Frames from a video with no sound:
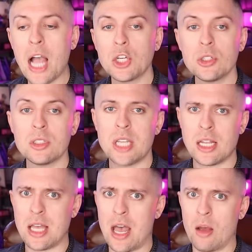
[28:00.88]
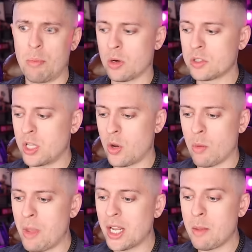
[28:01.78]
I shouldn't take that personally
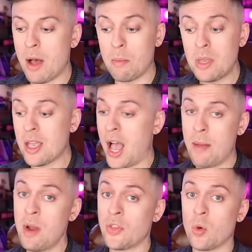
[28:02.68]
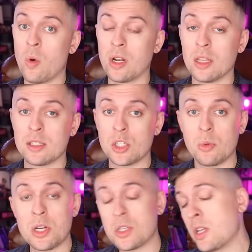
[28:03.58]
or make it about me. I'm not the one in the
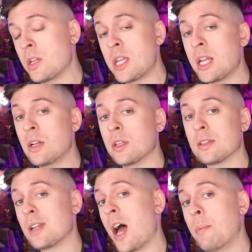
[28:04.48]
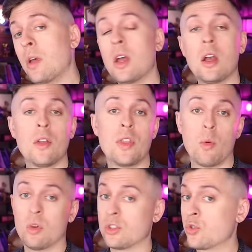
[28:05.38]
situation that needed to stop
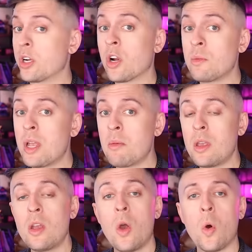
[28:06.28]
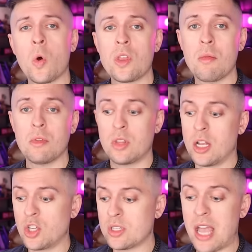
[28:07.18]
that was triggered maybe, or that,
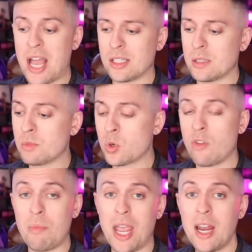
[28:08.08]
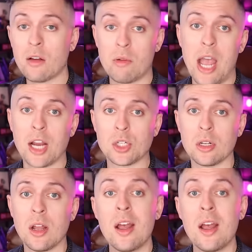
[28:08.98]
that just had some sort of panic reaction.